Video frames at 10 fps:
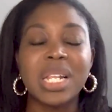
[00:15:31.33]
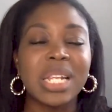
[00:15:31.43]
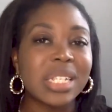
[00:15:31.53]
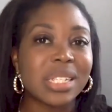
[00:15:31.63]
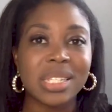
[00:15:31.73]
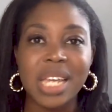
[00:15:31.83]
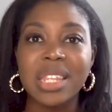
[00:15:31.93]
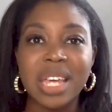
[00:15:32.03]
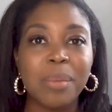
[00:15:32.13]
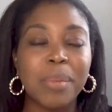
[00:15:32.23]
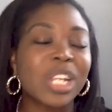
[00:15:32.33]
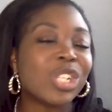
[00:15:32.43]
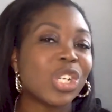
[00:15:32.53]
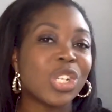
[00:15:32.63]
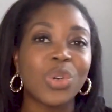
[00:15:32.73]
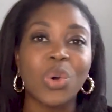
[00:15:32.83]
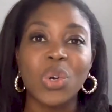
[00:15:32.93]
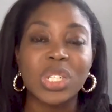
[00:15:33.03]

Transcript: let's just say they are managing your